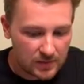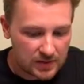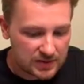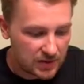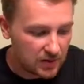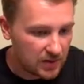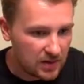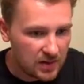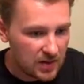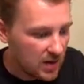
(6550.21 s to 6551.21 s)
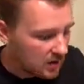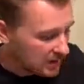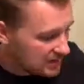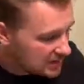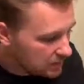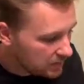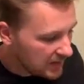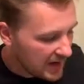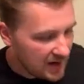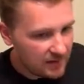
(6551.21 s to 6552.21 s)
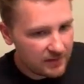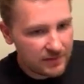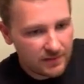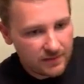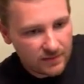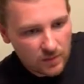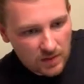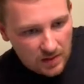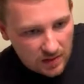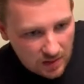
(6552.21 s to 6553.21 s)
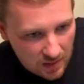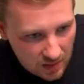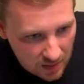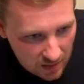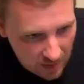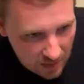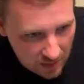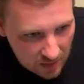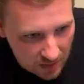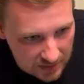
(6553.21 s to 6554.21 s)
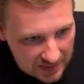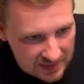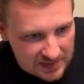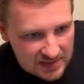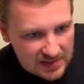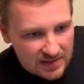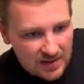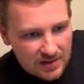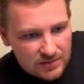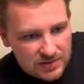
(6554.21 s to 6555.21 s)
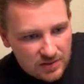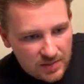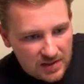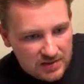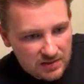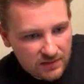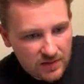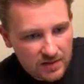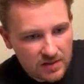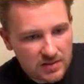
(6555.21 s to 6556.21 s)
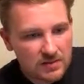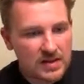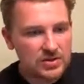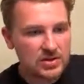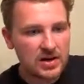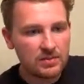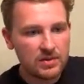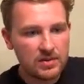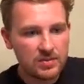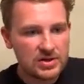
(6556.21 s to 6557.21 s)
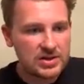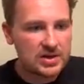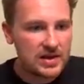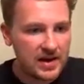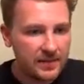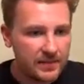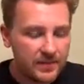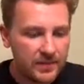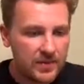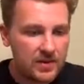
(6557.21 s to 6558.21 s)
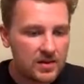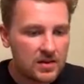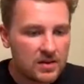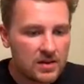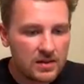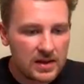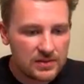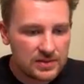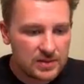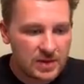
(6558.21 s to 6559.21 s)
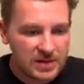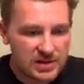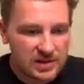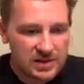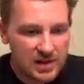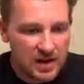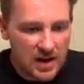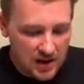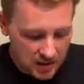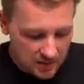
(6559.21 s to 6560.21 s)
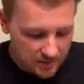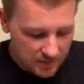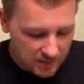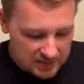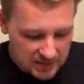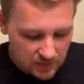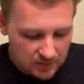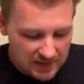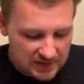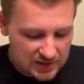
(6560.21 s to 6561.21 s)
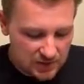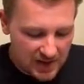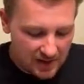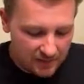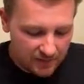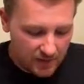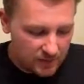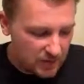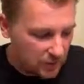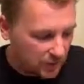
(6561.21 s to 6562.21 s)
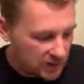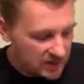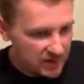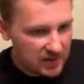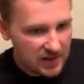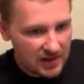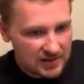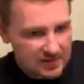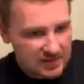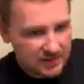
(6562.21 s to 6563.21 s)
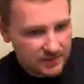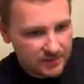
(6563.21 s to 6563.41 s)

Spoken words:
So let's see what we have for Nick Z. Thank you so much for your donation. I really appreciate that. Thank you so much. Let's see what message you have from your spirit guides.